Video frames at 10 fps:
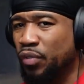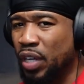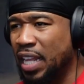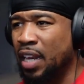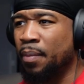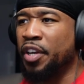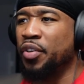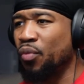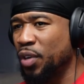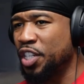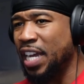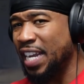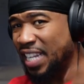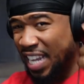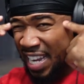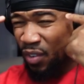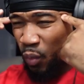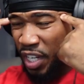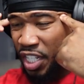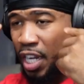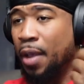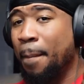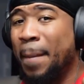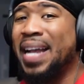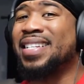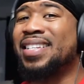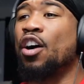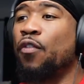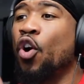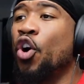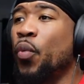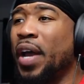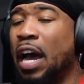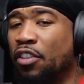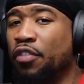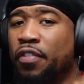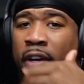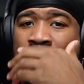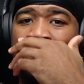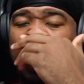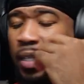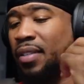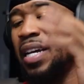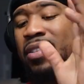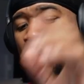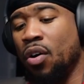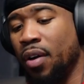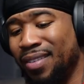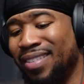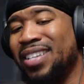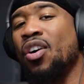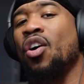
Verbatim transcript: You got a lot of money, you rich. I had to enrich myself without the fucking money. That's hard. That's